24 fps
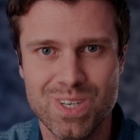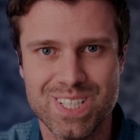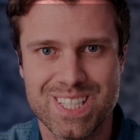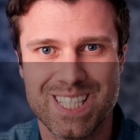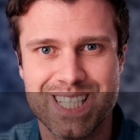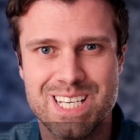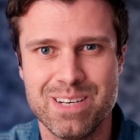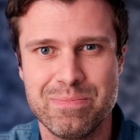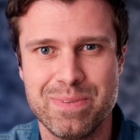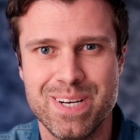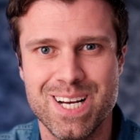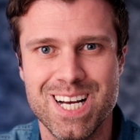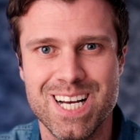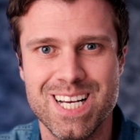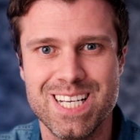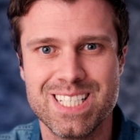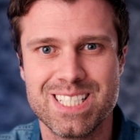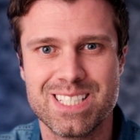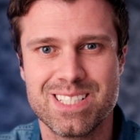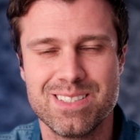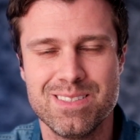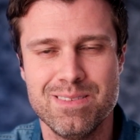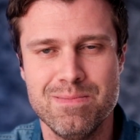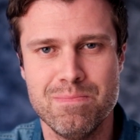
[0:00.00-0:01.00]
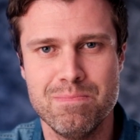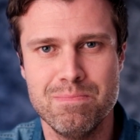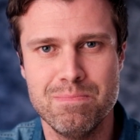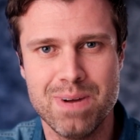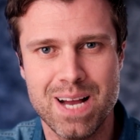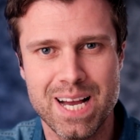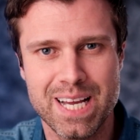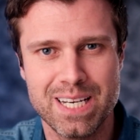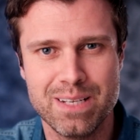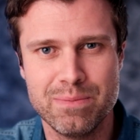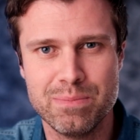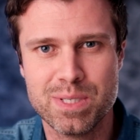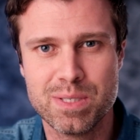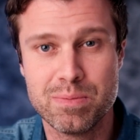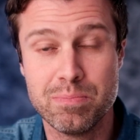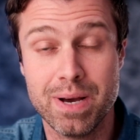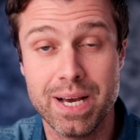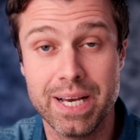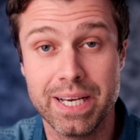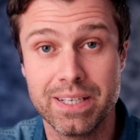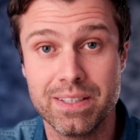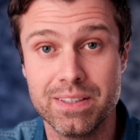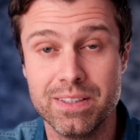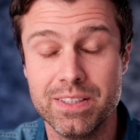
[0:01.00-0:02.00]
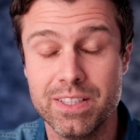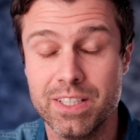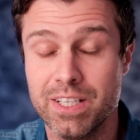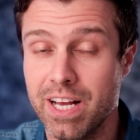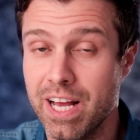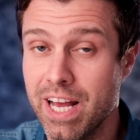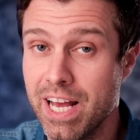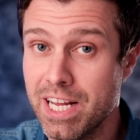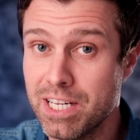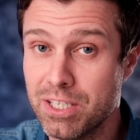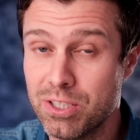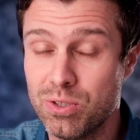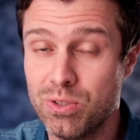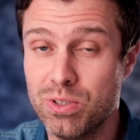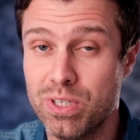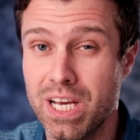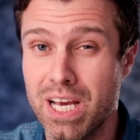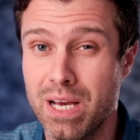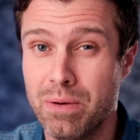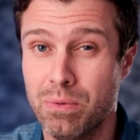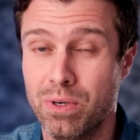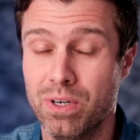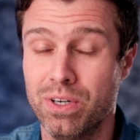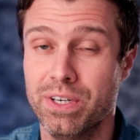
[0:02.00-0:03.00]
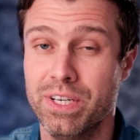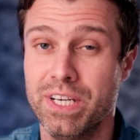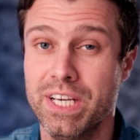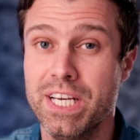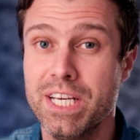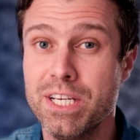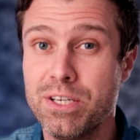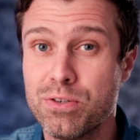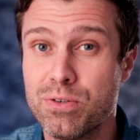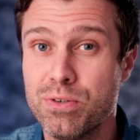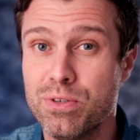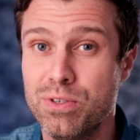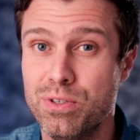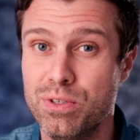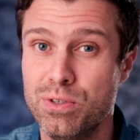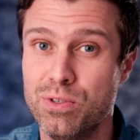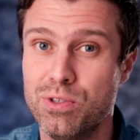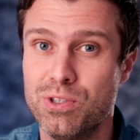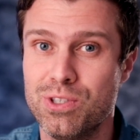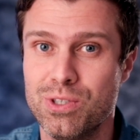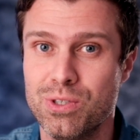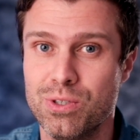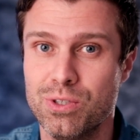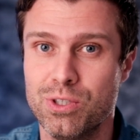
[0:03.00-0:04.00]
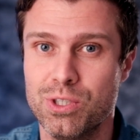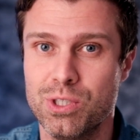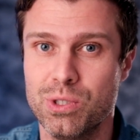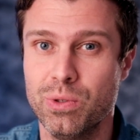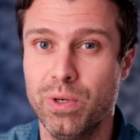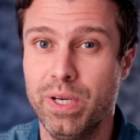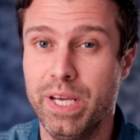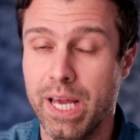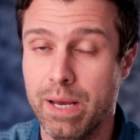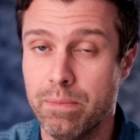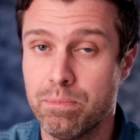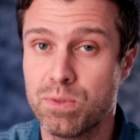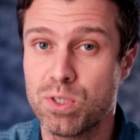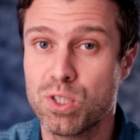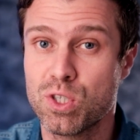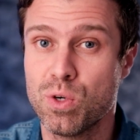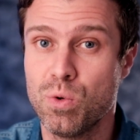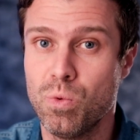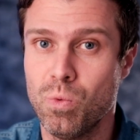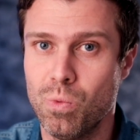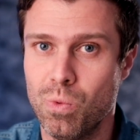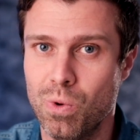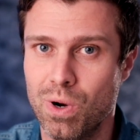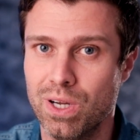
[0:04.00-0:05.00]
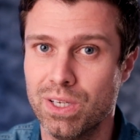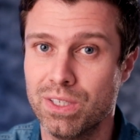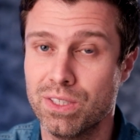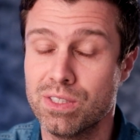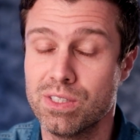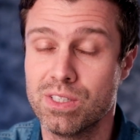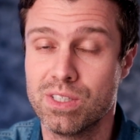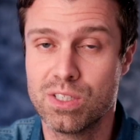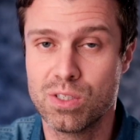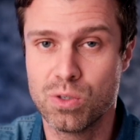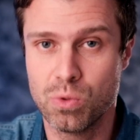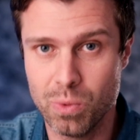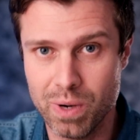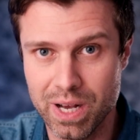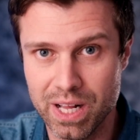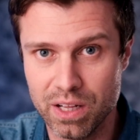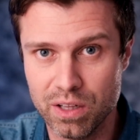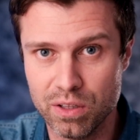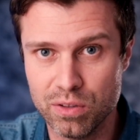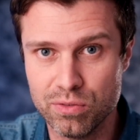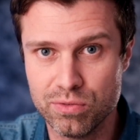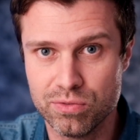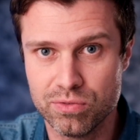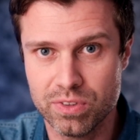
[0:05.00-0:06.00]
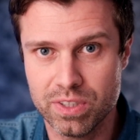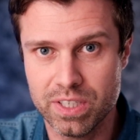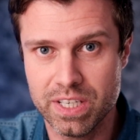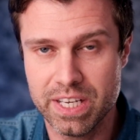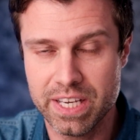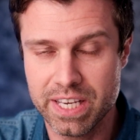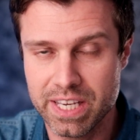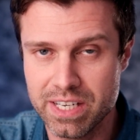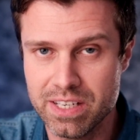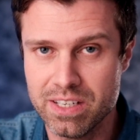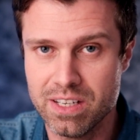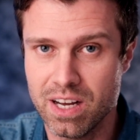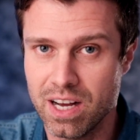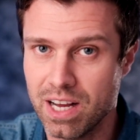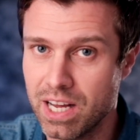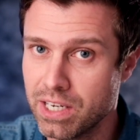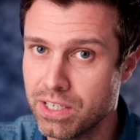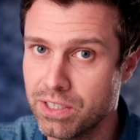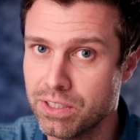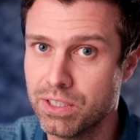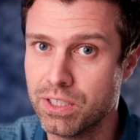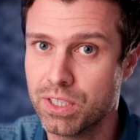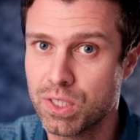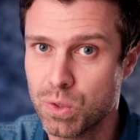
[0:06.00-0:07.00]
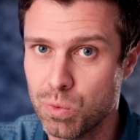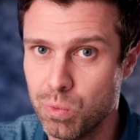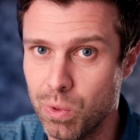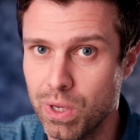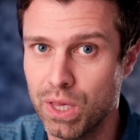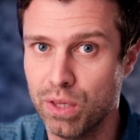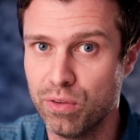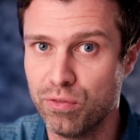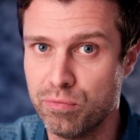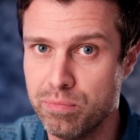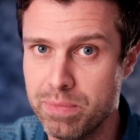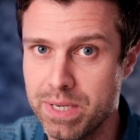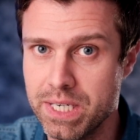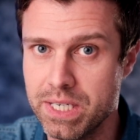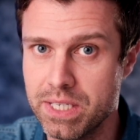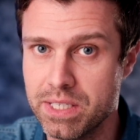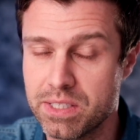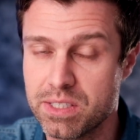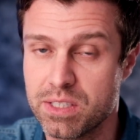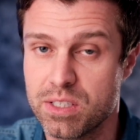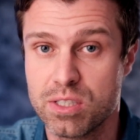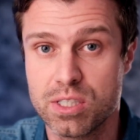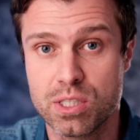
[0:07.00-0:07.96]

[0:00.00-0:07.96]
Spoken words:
What's up, guys? My name is Michael, and today I'm going to introduce you to Capture One 12 in under 12 minutes.